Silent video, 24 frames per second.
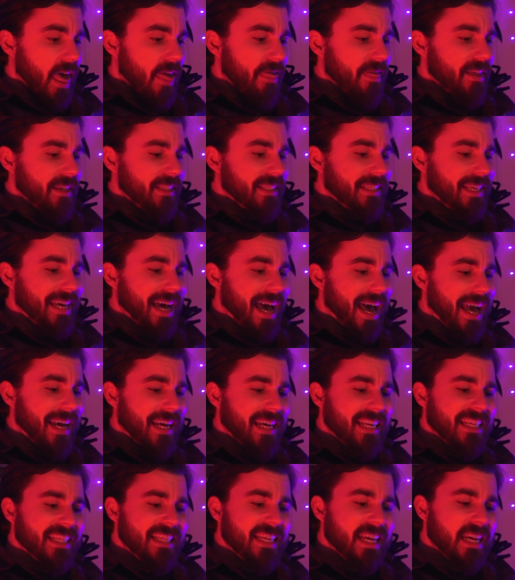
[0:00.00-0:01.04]
The sky
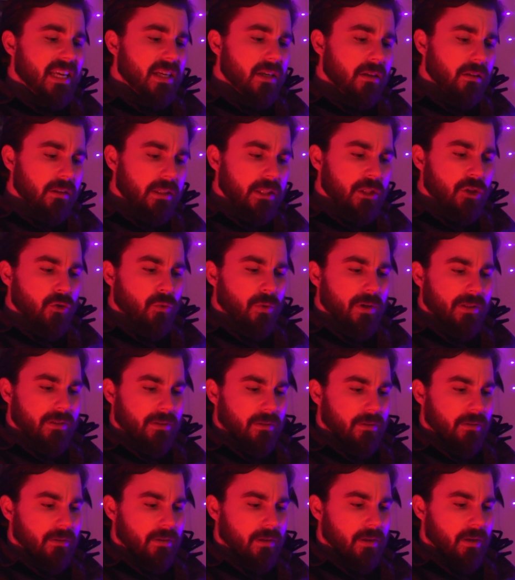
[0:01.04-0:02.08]
continually
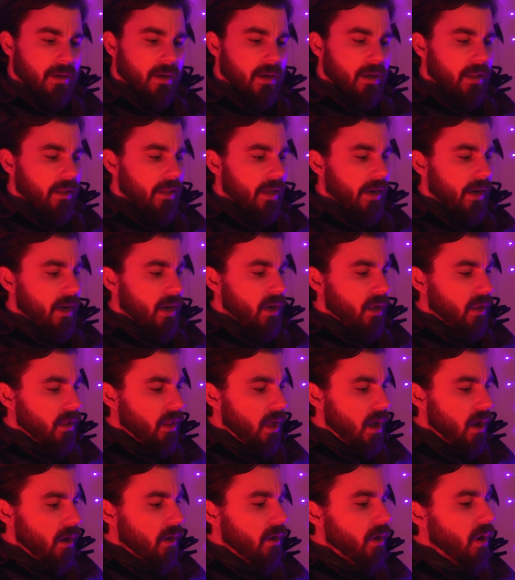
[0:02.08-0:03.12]
drizzled like a
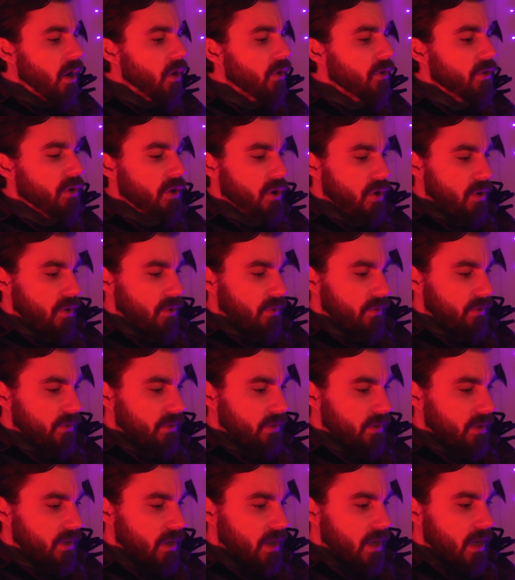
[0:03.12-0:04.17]
clogged garden
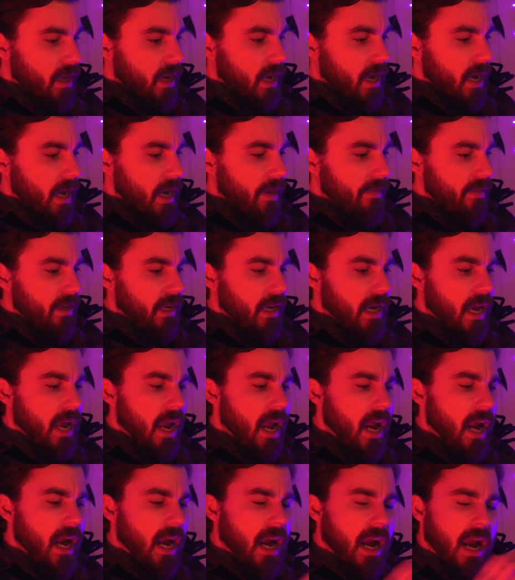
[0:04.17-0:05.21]
hose, and the
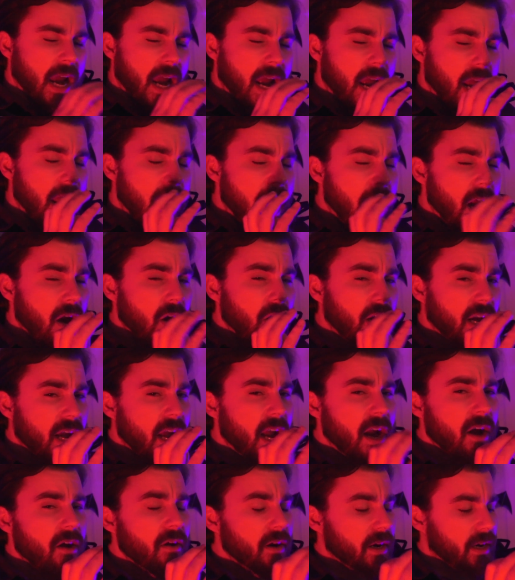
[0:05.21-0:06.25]
air
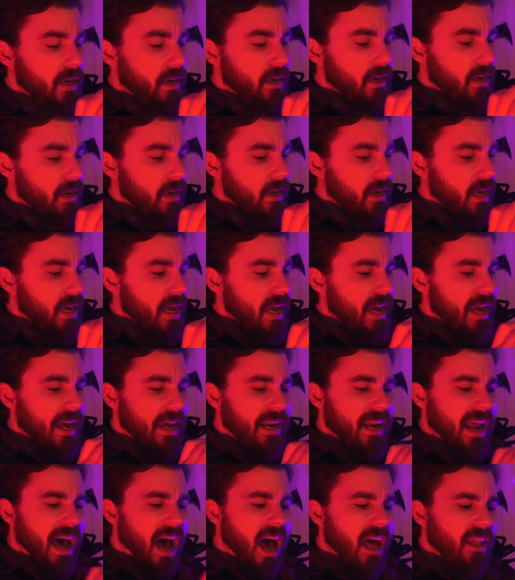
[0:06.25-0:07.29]
carried
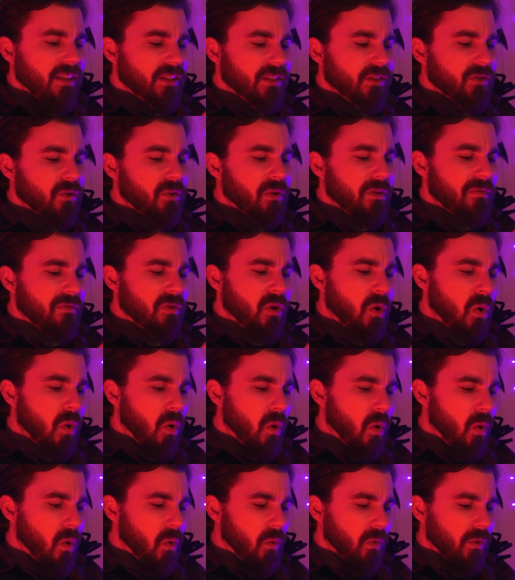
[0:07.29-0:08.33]
an odd sort of
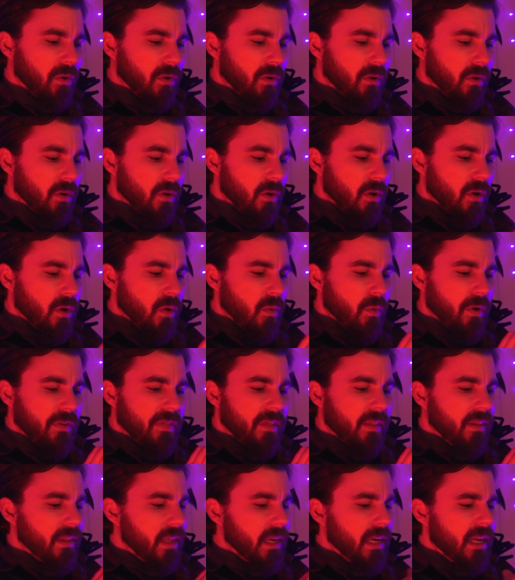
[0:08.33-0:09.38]
cold with
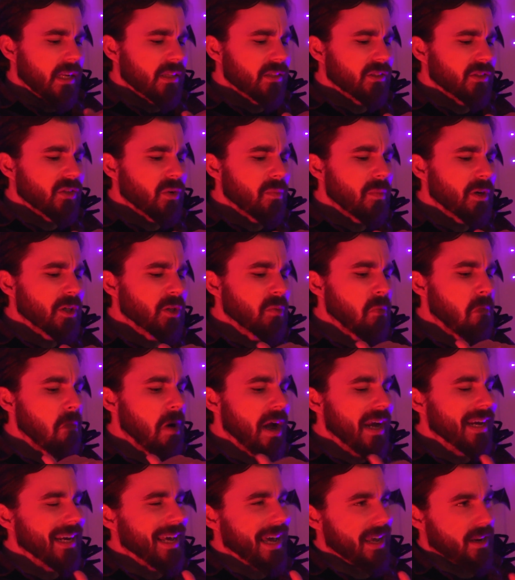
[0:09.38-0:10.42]
it that didn't so much
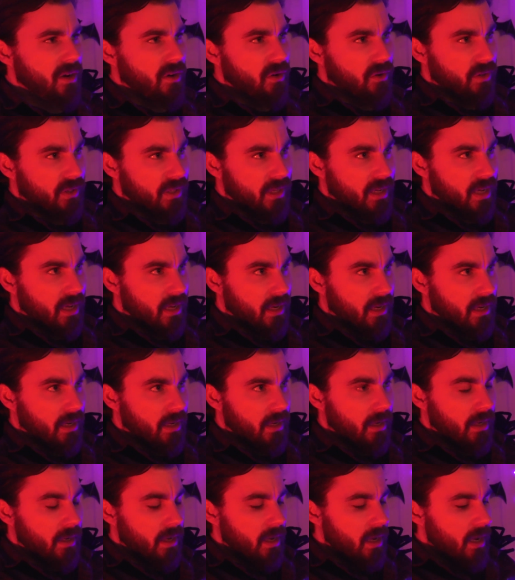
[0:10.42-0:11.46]
bite at your skin
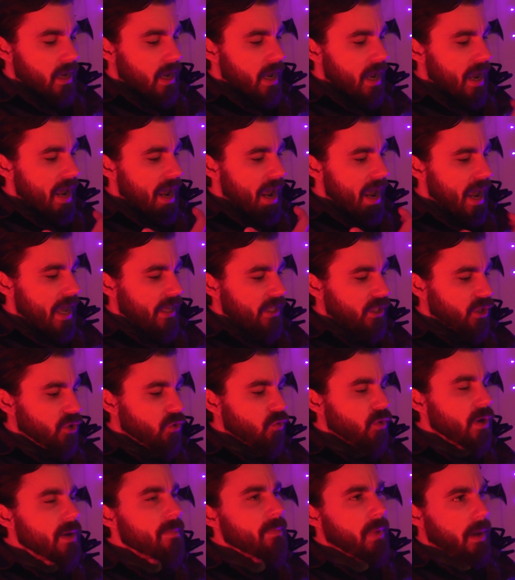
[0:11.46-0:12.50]
as
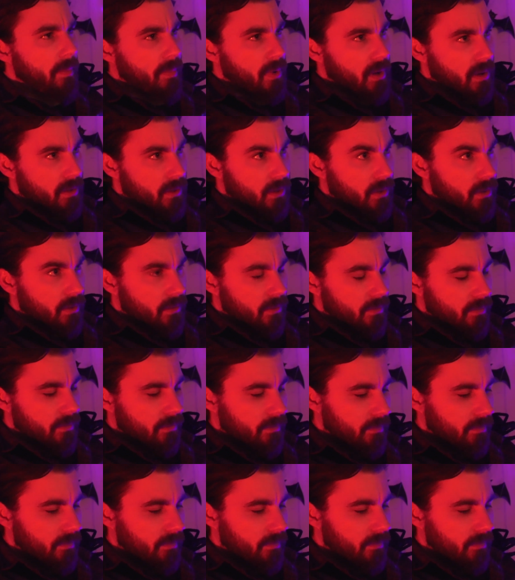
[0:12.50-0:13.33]
creep up on you.